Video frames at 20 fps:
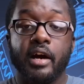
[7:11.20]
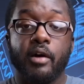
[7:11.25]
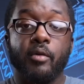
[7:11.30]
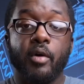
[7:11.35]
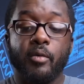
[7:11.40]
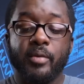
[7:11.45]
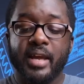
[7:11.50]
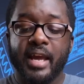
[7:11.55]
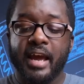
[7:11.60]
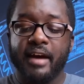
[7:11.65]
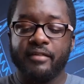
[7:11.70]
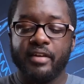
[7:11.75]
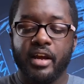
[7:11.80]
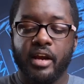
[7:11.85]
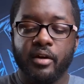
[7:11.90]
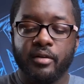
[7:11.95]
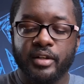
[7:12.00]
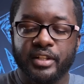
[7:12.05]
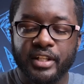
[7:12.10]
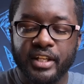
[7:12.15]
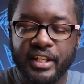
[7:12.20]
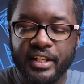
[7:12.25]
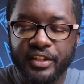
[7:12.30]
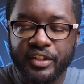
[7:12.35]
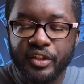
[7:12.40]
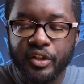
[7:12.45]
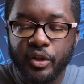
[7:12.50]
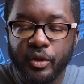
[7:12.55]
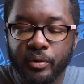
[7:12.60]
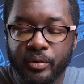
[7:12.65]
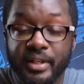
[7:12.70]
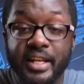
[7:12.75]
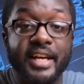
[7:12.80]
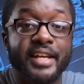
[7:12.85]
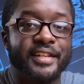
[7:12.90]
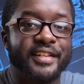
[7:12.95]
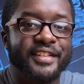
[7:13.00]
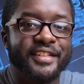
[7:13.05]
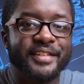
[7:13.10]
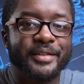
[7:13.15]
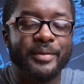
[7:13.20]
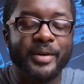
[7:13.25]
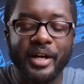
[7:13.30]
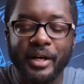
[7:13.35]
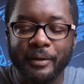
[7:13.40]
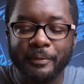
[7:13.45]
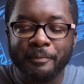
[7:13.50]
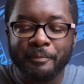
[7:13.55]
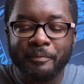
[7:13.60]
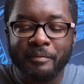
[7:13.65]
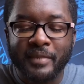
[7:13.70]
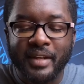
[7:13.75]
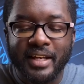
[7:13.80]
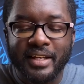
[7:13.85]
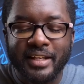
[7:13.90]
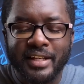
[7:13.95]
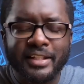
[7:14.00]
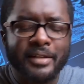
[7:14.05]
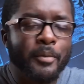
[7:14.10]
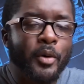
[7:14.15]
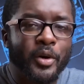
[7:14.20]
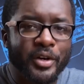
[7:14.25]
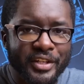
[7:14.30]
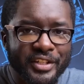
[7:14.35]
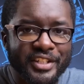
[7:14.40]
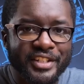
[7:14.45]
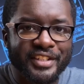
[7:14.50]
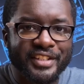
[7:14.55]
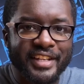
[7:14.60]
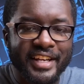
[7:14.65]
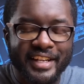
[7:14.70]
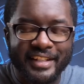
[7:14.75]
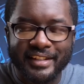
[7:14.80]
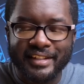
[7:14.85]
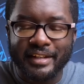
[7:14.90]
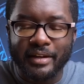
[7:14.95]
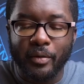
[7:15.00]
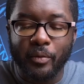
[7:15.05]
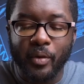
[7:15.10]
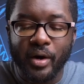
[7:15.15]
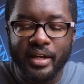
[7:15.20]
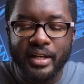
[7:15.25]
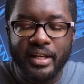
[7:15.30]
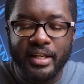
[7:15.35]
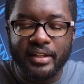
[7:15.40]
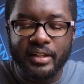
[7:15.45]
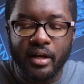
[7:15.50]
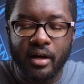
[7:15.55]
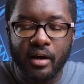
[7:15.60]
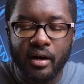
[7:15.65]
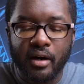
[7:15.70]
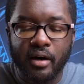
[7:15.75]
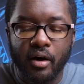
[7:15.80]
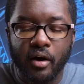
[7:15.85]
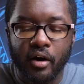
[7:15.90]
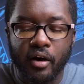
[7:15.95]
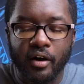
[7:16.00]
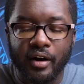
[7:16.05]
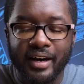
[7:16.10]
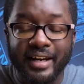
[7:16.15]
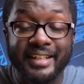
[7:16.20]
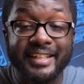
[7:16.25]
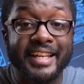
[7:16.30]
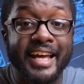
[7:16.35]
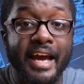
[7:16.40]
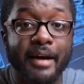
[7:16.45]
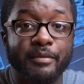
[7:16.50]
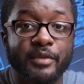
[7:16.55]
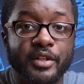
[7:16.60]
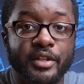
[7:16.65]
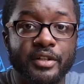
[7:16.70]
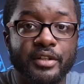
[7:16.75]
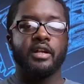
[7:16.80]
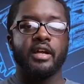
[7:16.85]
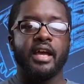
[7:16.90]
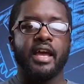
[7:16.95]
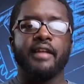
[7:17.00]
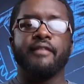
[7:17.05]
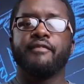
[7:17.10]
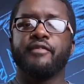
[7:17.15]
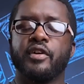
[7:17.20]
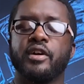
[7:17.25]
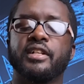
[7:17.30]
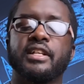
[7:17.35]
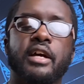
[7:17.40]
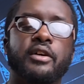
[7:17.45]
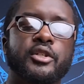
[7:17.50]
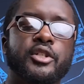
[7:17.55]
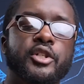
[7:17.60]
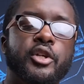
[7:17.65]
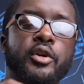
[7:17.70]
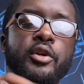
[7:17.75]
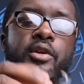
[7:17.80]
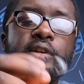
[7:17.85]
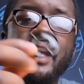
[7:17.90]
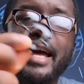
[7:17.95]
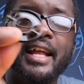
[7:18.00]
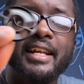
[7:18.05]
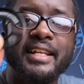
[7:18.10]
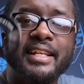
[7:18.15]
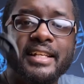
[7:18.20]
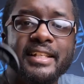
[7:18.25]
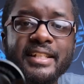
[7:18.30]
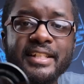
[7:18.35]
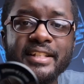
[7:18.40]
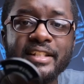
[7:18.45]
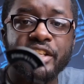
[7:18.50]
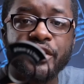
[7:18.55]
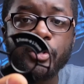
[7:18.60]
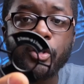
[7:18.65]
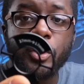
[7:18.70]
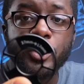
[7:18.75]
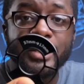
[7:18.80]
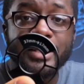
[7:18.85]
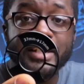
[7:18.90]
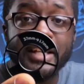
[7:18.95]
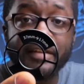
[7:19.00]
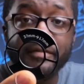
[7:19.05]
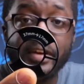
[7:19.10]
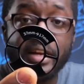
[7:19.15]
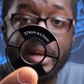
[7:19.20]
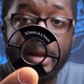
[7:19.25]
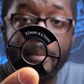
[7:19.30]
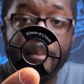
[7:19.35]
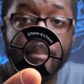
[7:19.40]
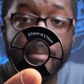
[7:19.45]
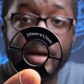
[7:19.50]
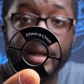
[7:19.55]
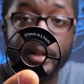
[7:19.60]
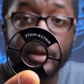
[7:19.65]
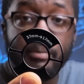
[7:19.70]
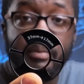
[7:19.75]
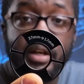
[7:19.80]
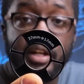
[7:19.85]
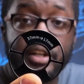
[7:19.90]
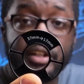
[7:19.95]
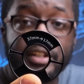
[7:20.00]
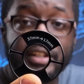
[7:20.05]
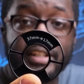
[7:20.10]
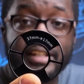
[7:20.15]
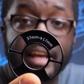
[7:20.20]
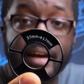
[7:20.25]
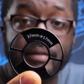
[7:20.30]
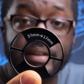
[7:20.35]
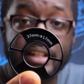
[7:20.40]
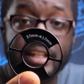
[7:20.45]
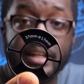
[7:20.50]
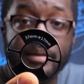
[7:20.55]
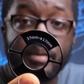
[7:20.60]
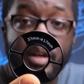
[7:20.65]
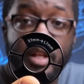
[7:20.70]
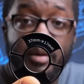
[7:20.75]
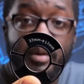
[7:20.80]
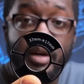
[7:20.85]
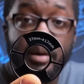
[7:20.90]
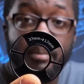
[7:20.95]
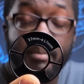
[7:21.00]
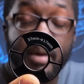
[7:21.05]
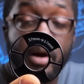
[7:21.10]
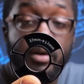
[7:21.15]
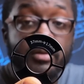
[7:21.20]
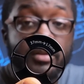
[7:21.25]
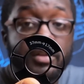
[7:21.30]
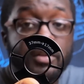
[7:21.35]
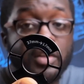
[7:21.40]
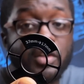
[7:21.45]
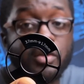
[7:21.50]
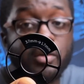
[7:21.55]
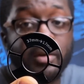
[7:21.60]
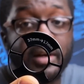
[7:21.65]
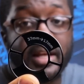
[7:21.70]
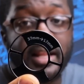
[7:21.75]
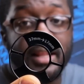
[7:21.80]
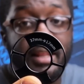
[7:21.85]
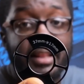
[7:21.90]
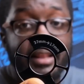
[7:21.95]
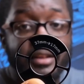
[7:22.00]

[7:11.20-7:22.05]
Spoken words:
what we have here is these 2 discs. Well, these are more than just discs, and what these are adapters. And first I'll show you that these is the 37mm to 17mm mount. So this will